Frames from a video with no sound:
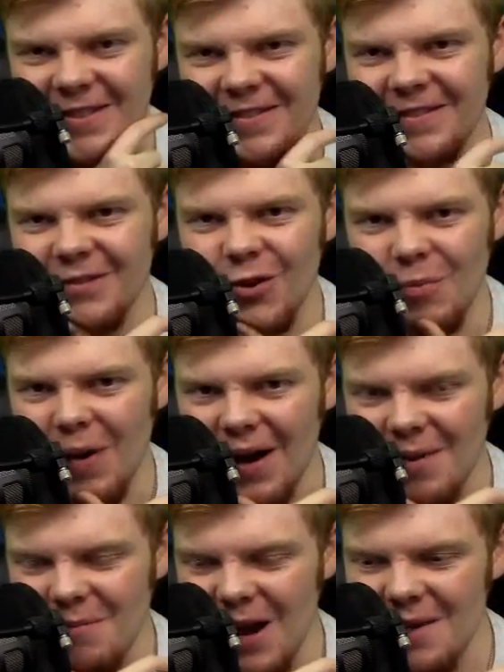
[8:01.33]
or my
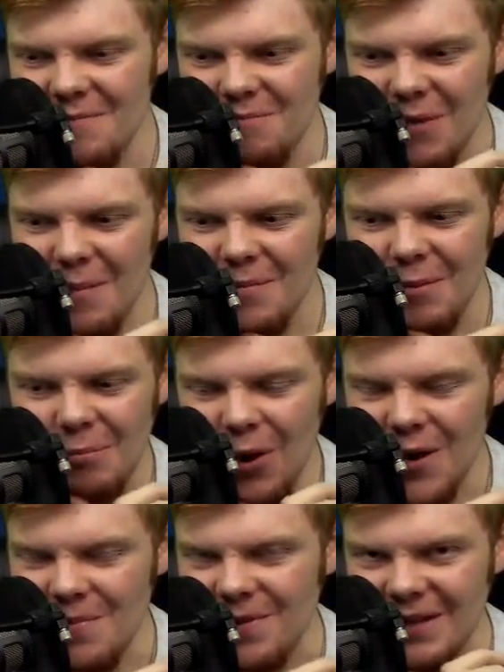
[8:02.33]

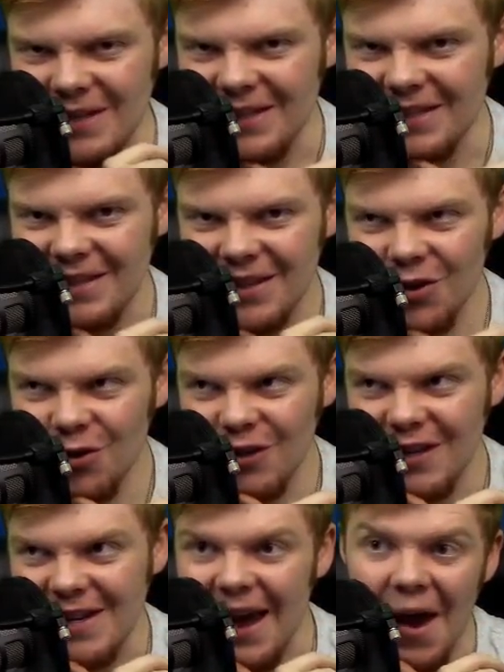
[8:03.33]
appointment is
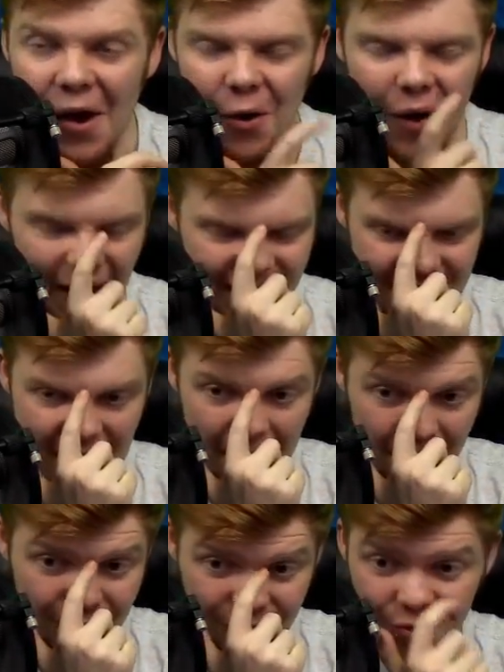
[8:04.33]
literally now at the
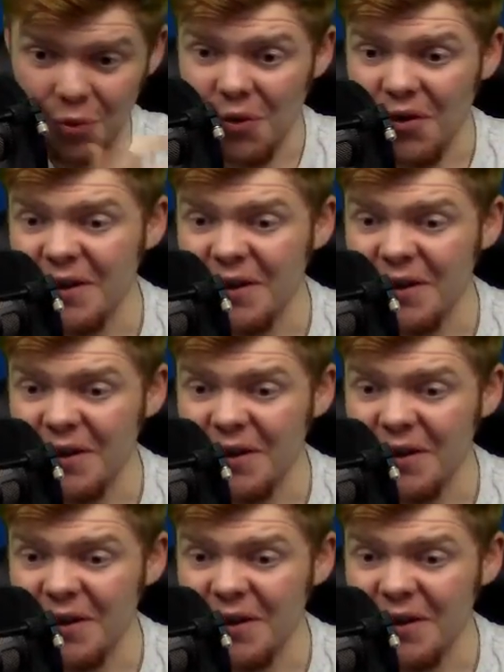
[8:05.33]
Apple store.